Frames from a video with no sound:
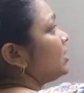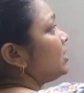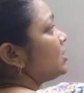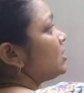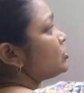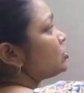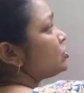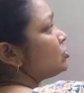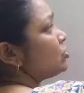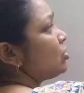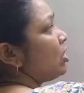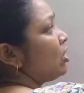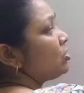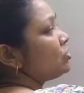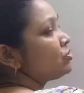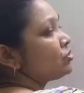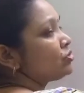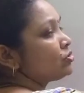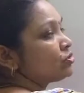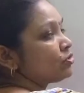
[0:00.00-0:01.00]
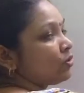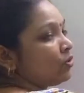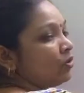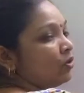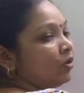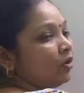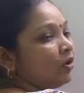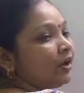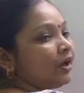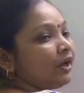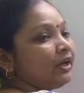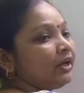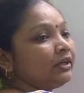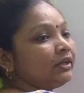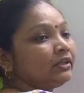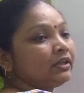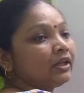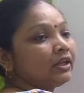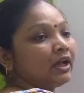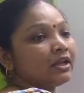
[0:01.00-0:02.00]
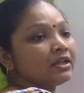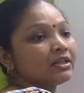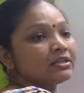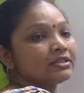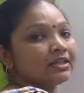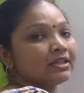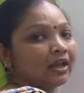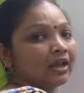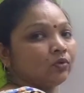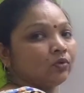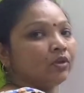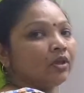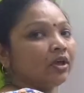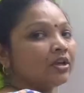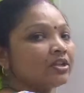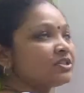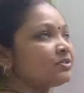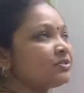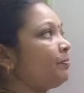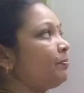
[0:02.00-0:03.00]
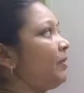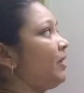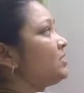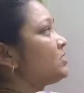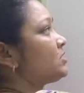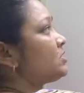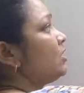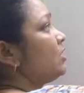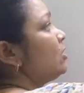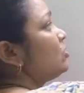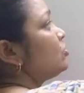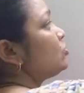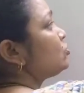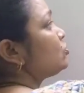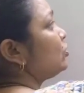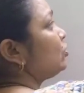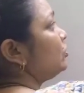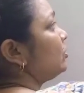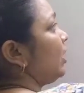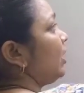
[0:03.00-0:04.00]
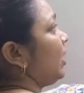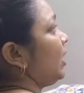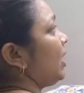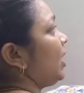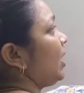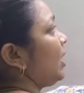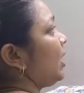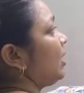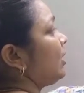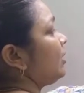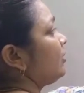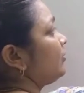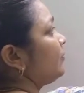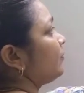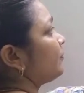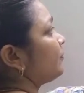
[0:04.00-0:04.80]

does not show intercellular space, so they are